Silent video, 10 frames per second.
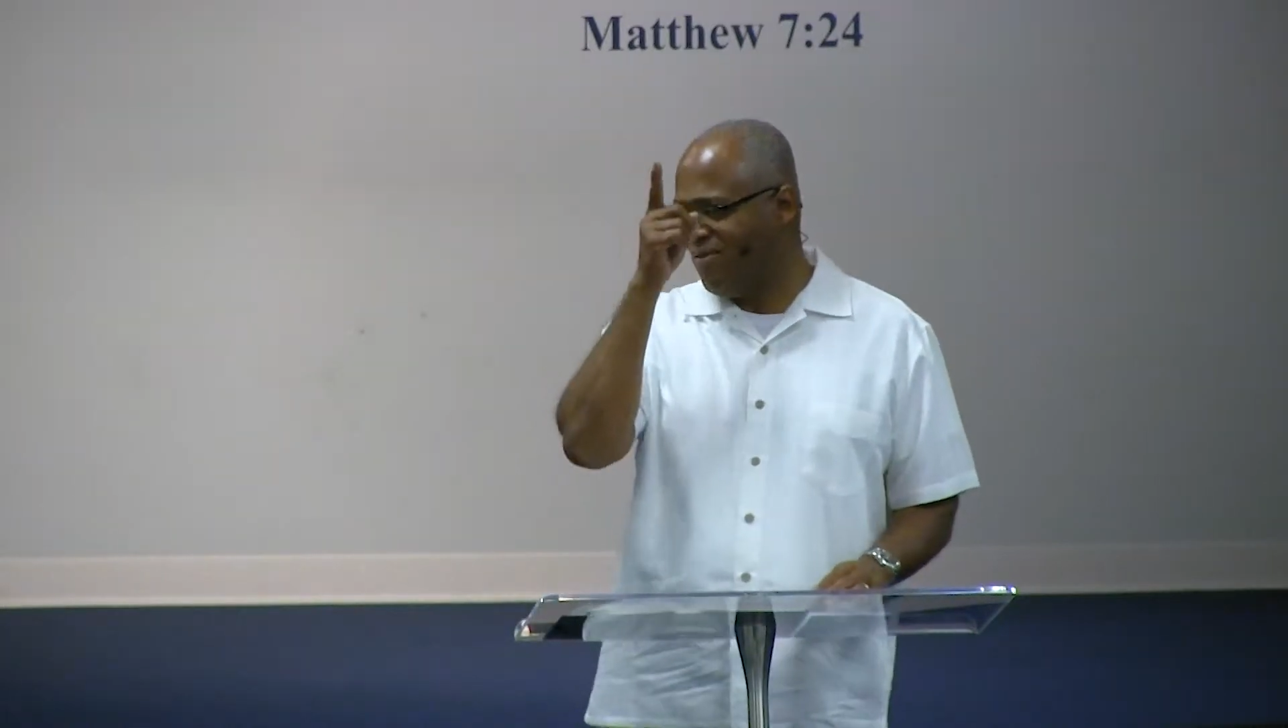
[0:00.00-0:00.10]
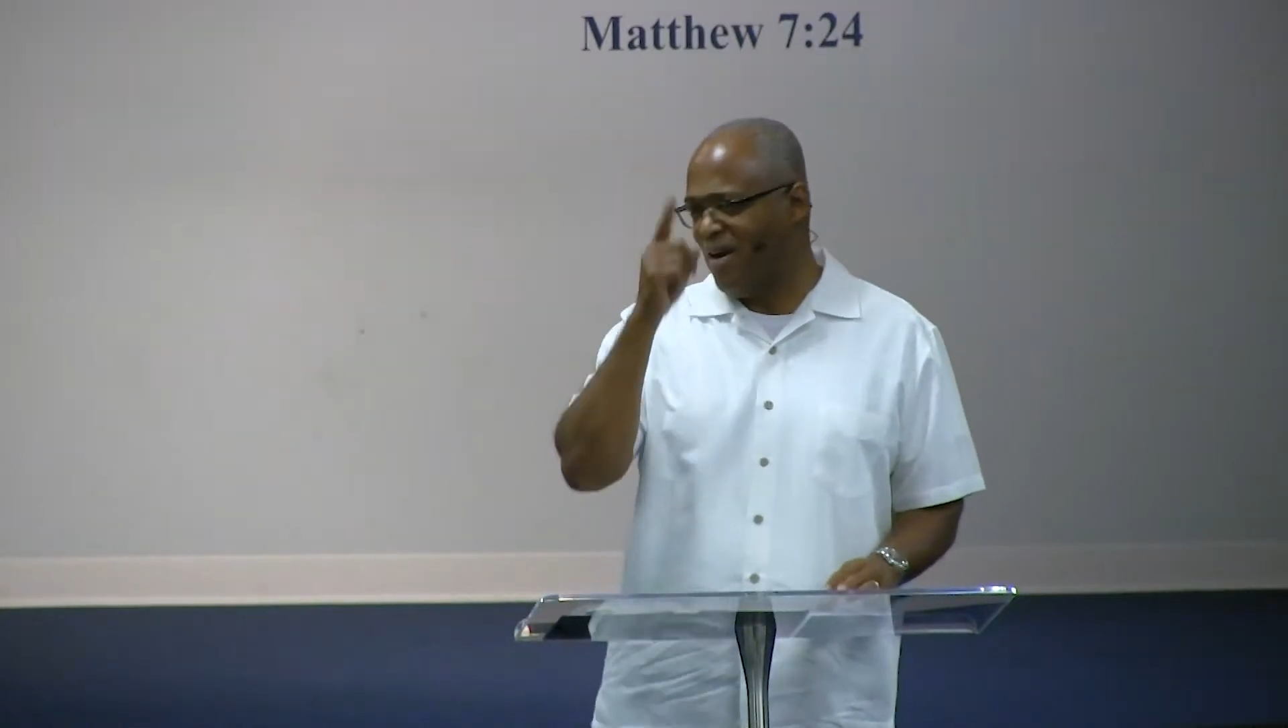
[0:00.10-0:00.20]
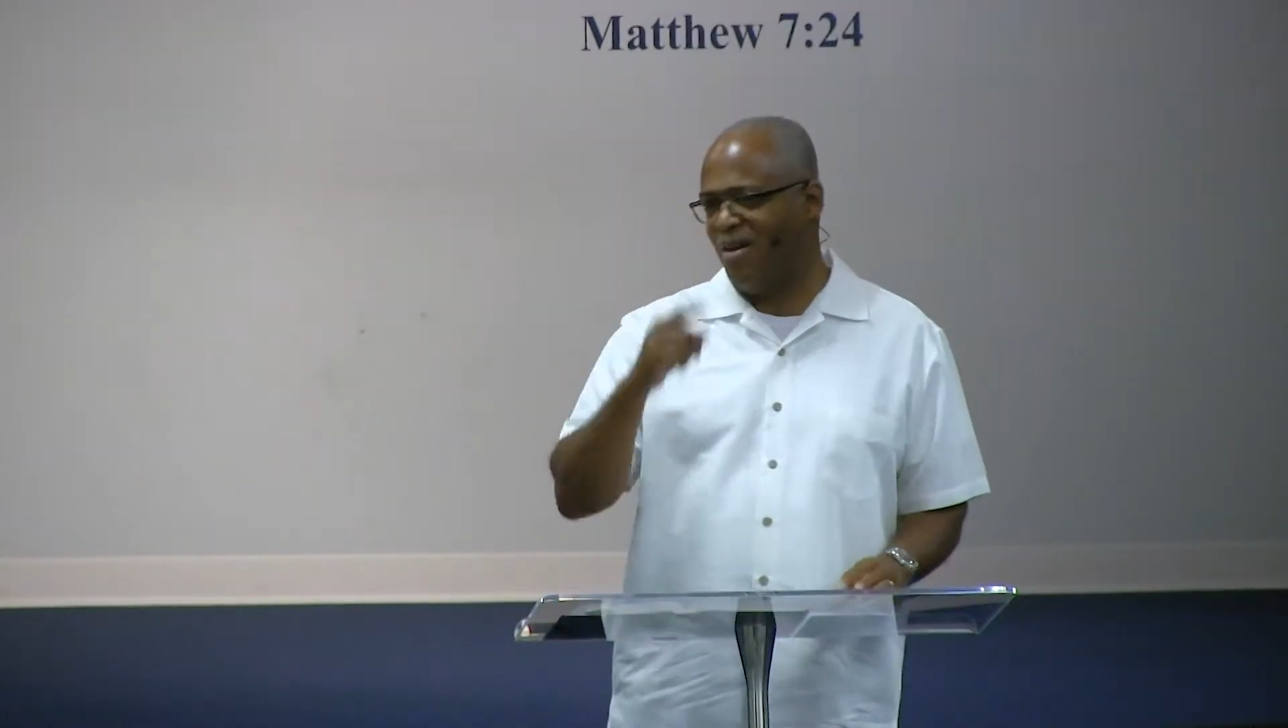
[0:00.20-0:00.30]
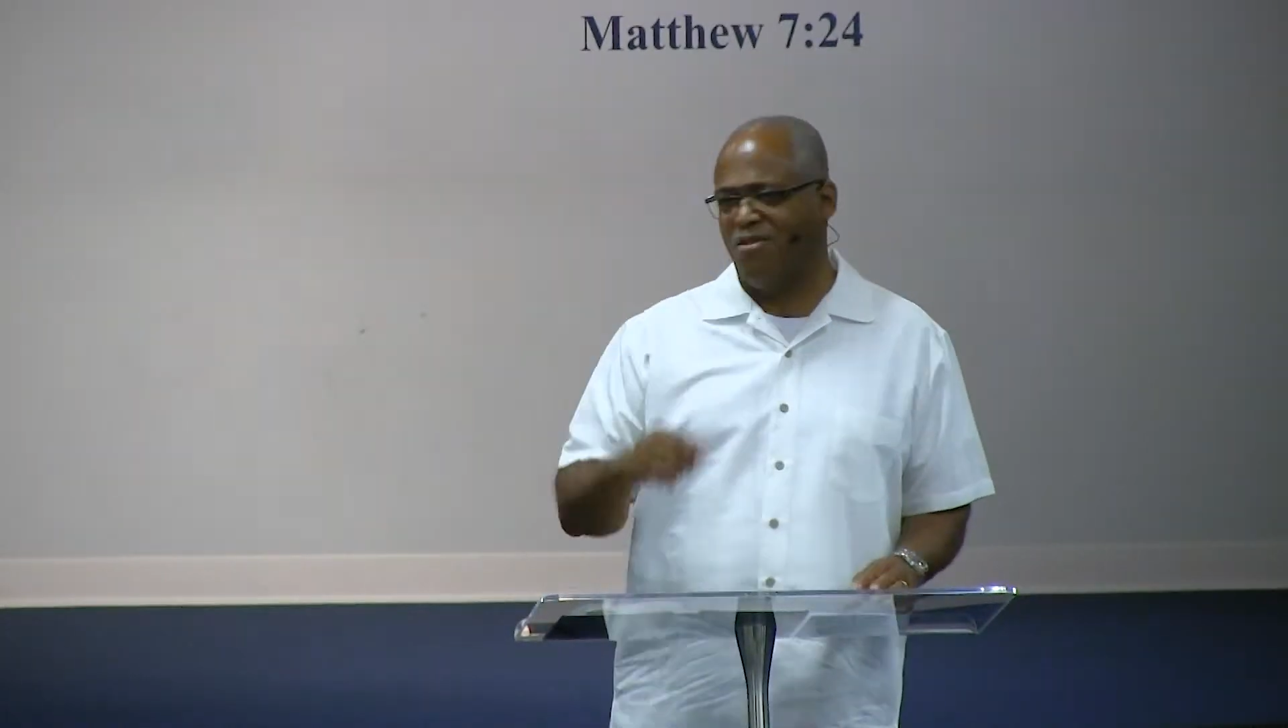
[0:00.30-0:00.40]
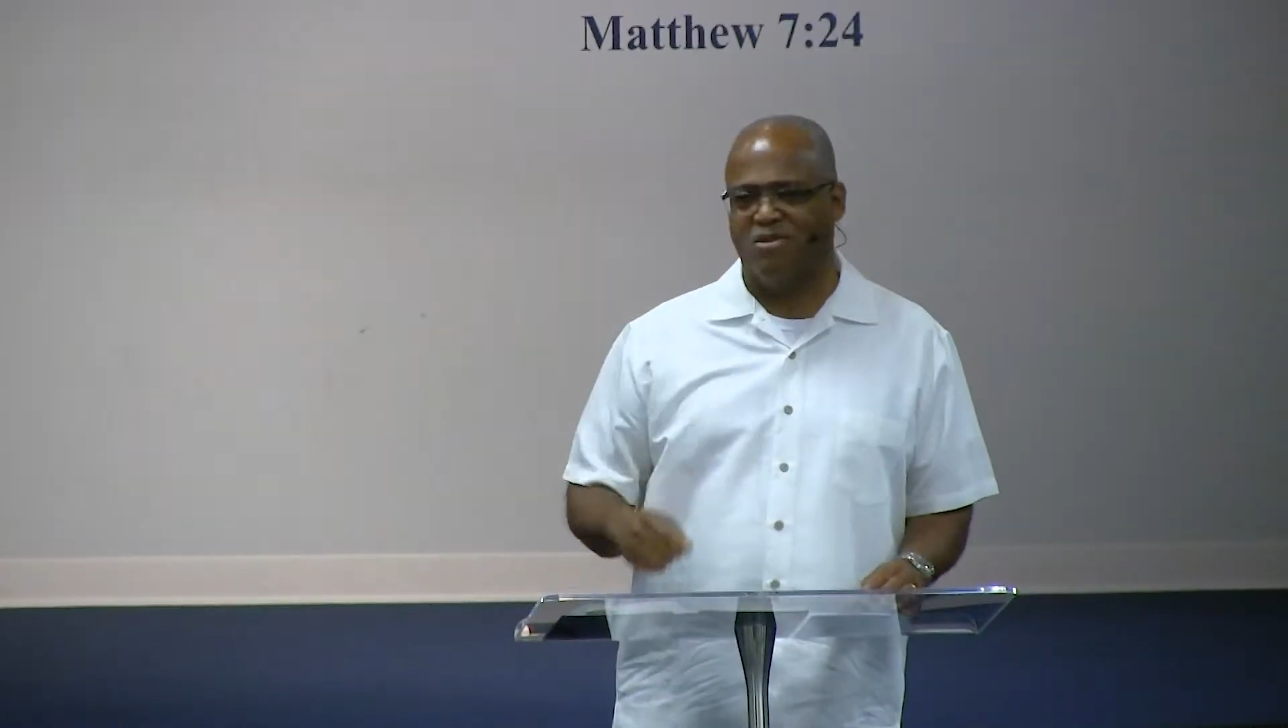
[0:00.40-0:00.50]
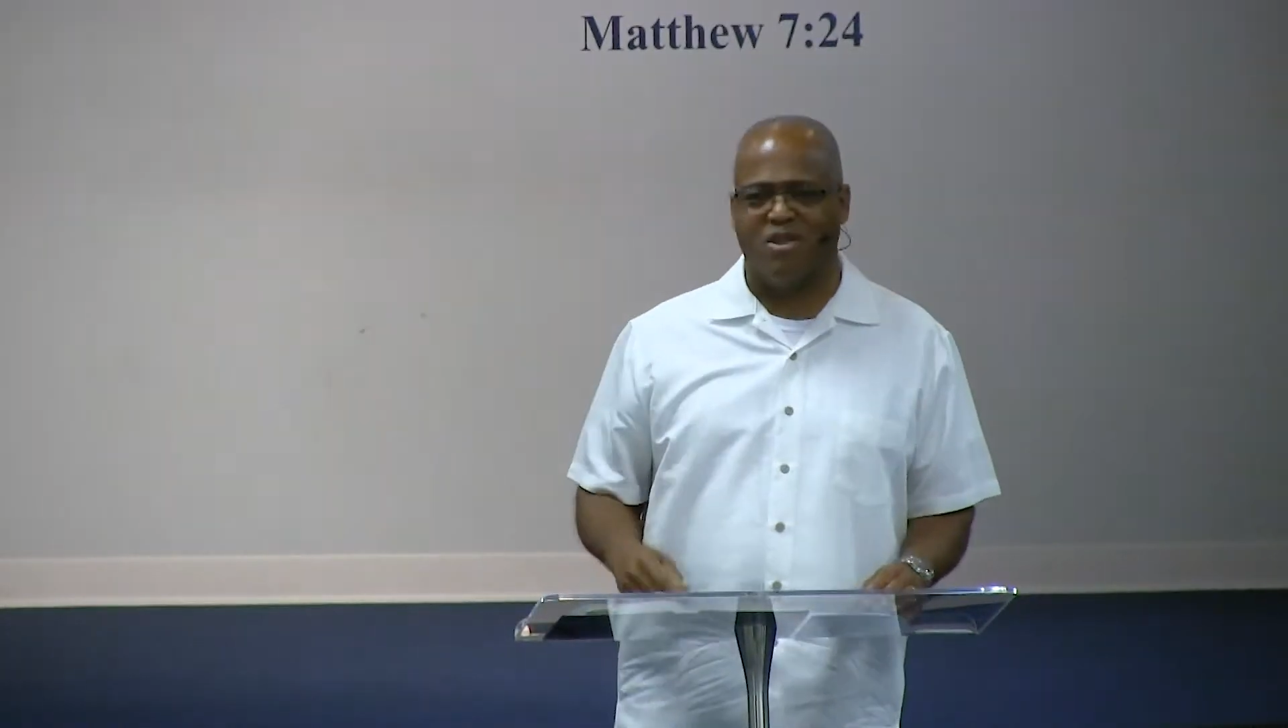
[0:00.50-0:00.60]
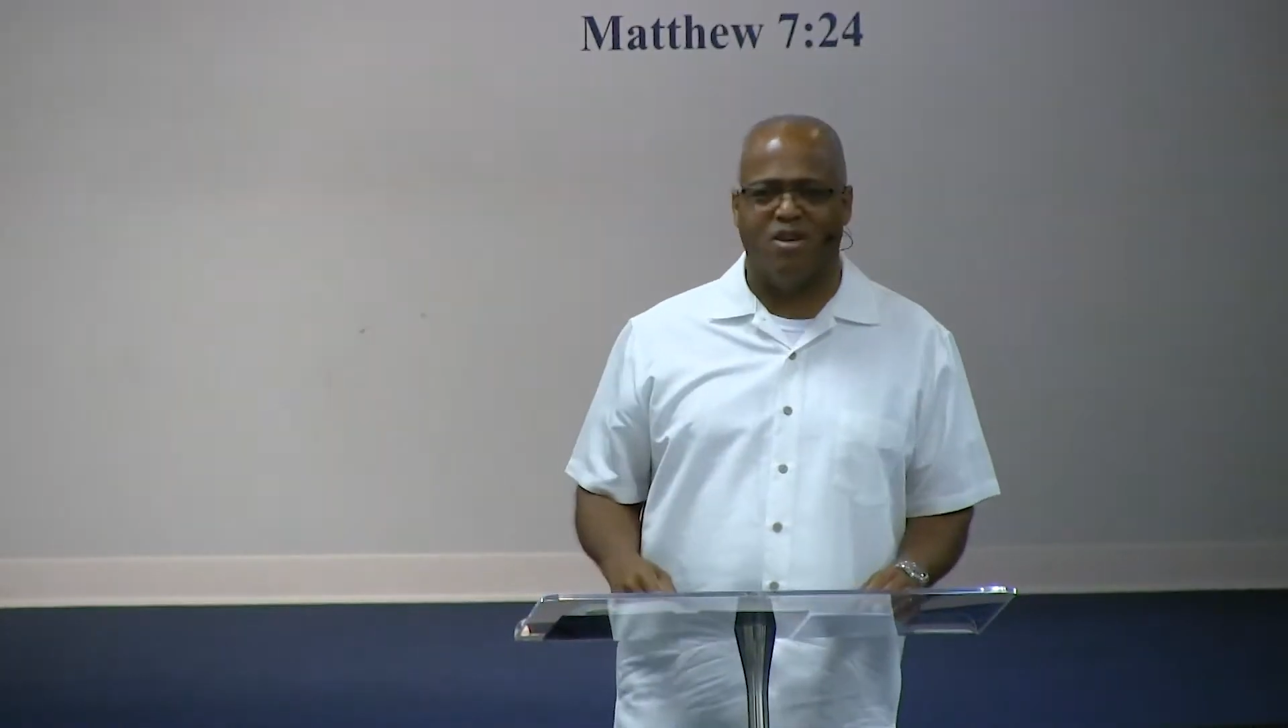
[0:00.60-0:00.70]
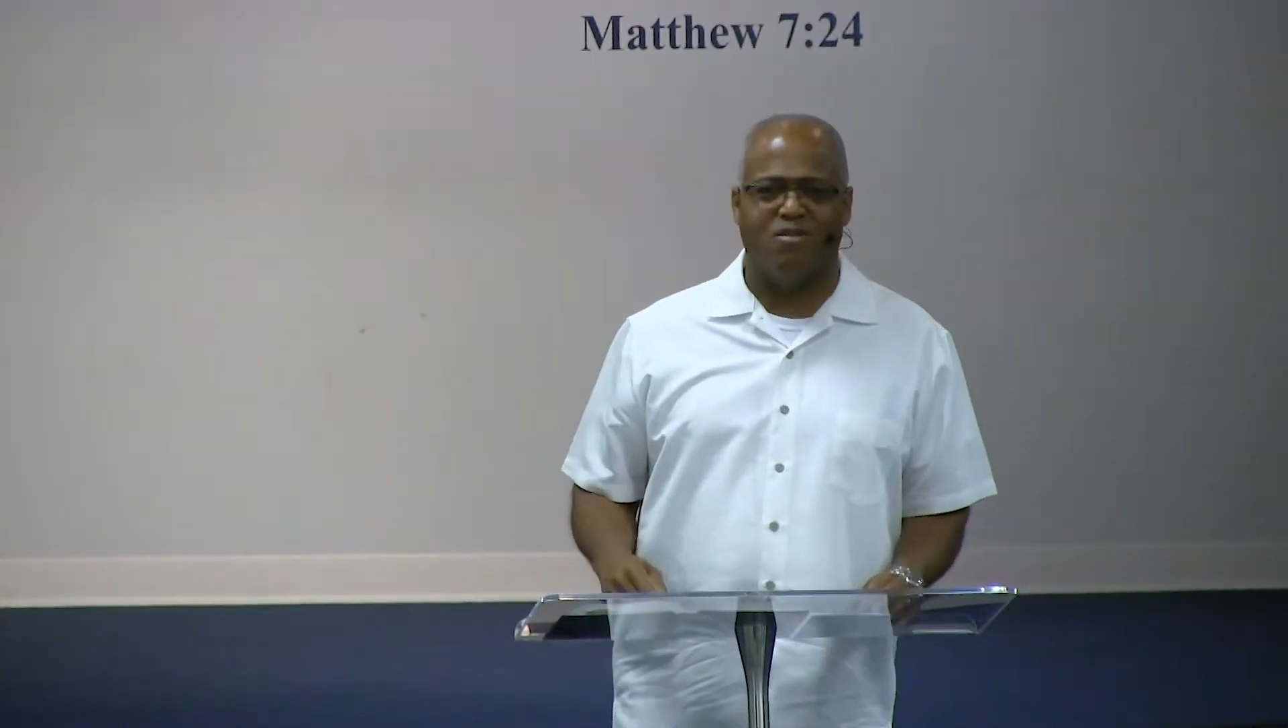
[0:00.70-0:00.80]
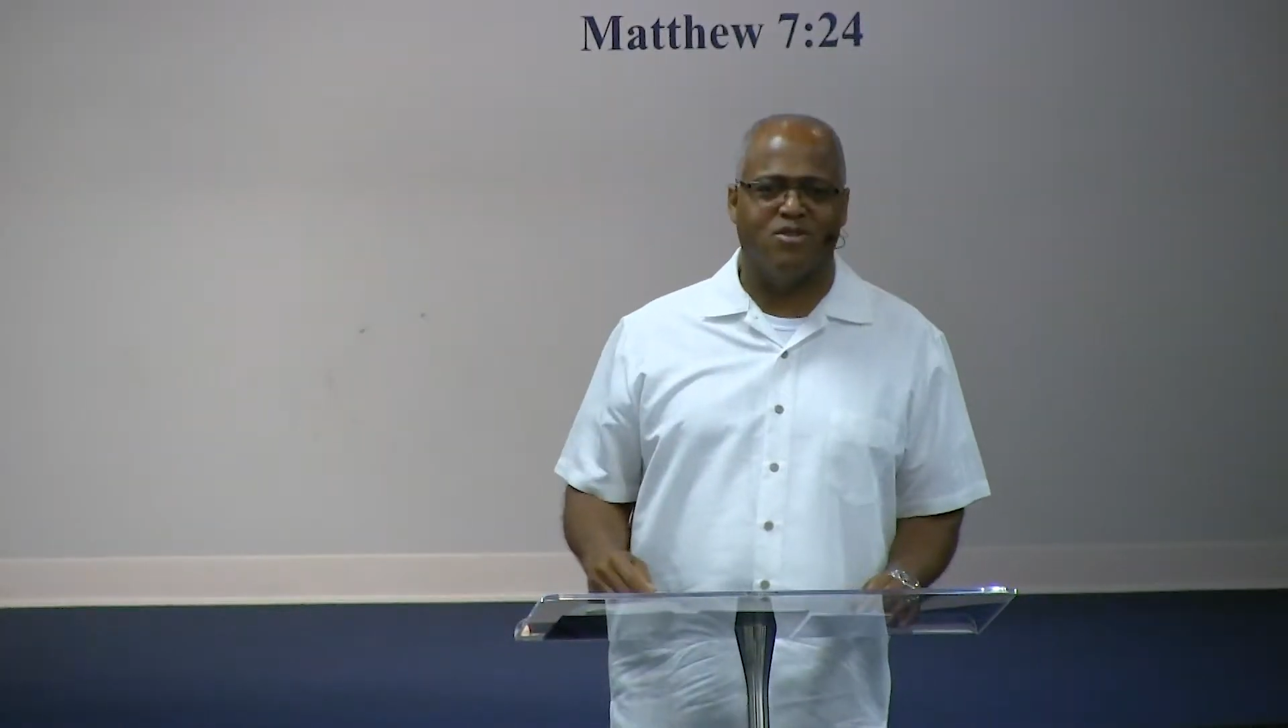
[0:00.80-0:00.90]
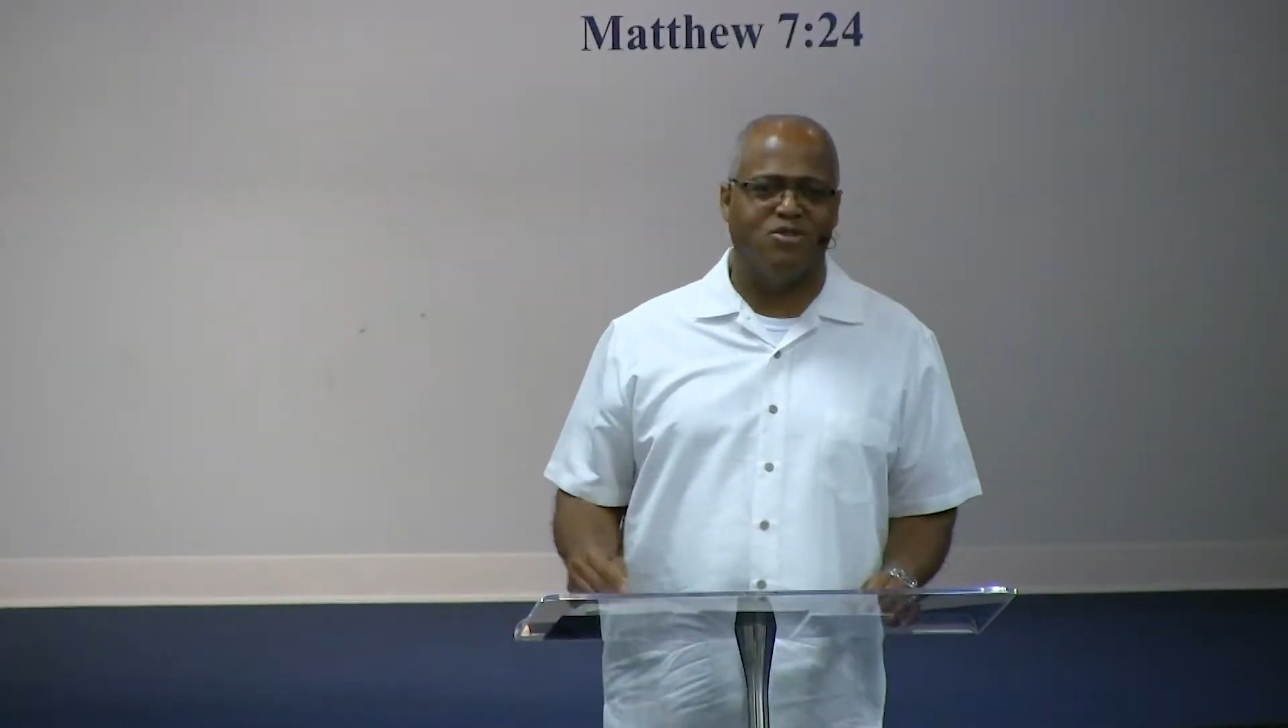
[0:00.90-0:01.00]
fathers
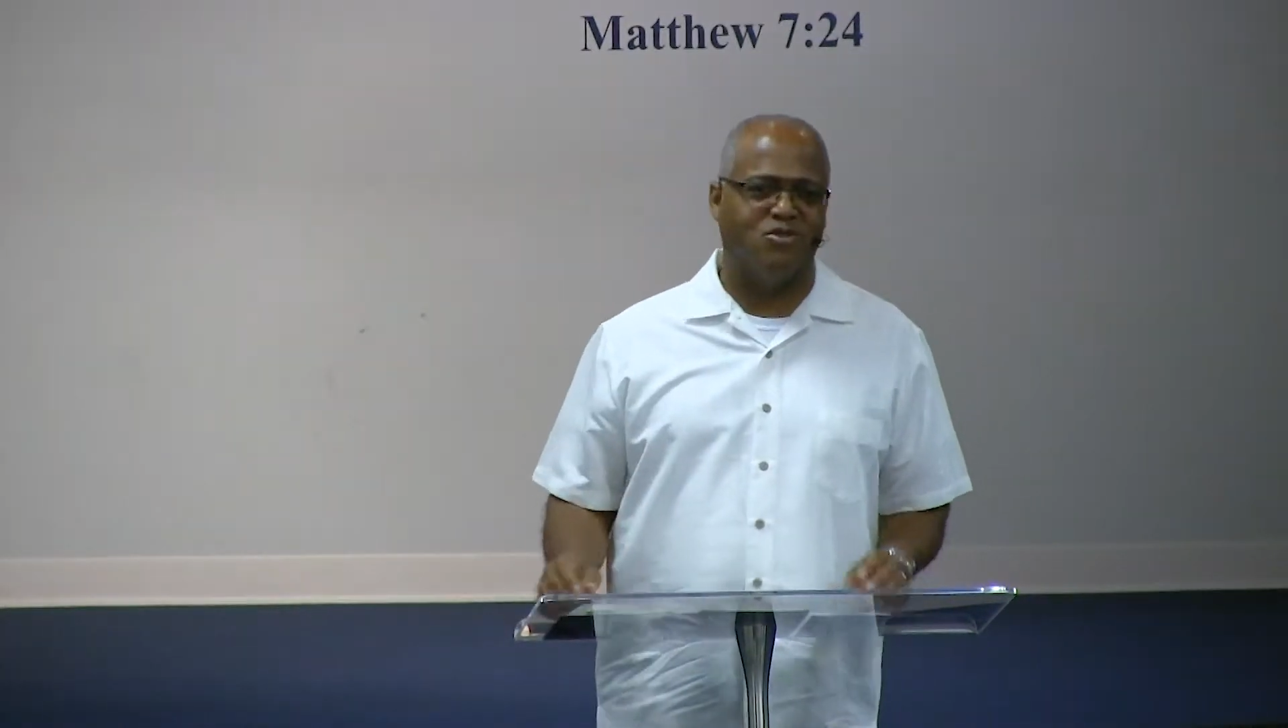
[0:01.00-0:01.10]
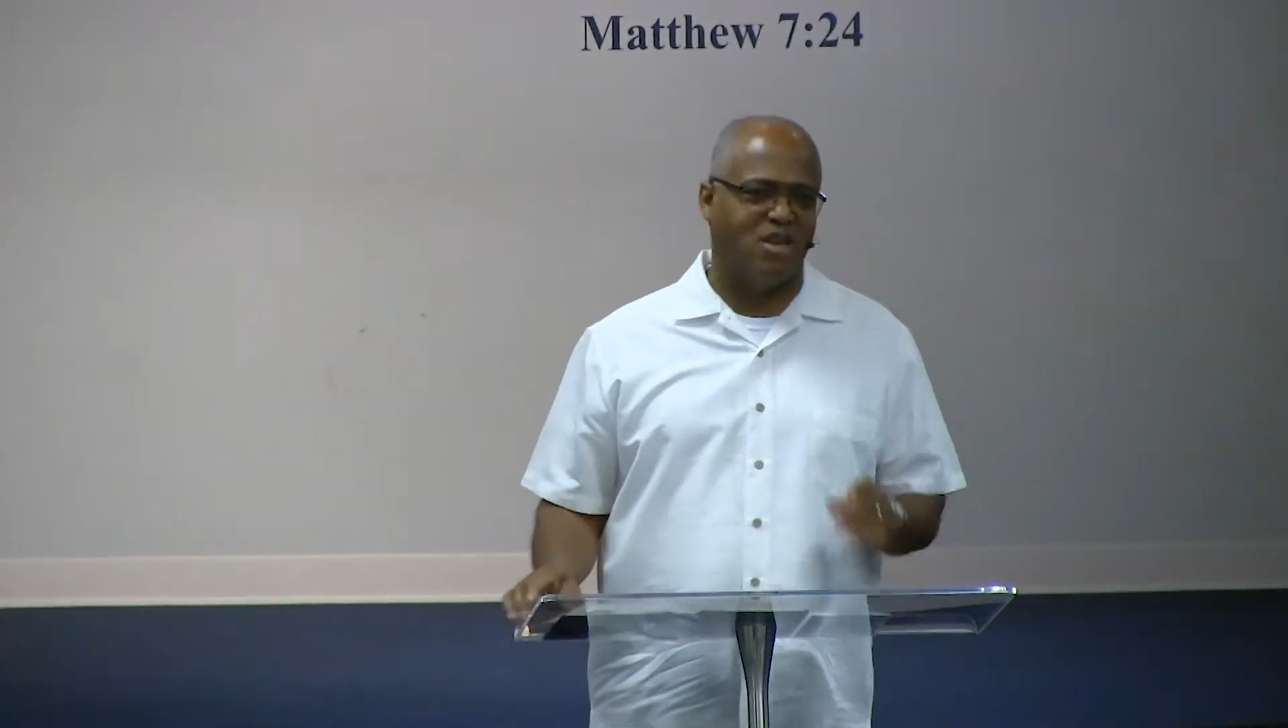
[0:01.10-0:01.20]
encourage you,